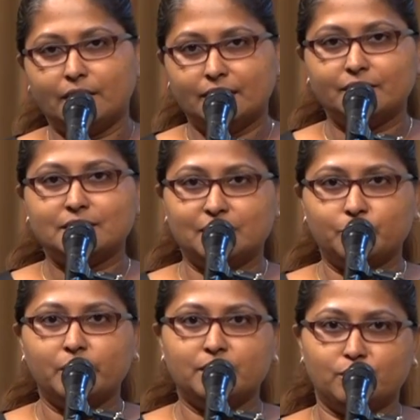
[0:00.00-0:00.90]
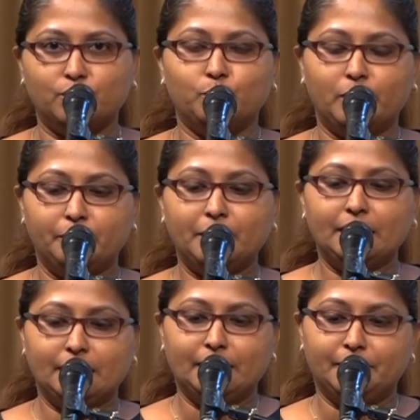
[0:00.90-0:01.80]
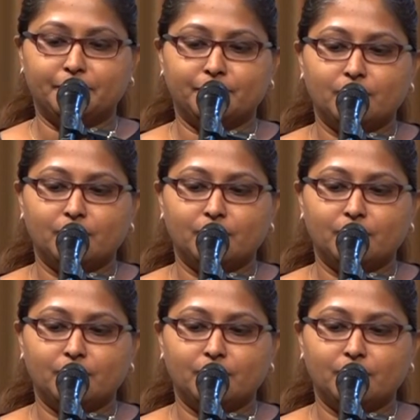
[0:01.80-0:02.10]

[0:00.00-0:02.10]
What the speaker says: whatever situation you may be in,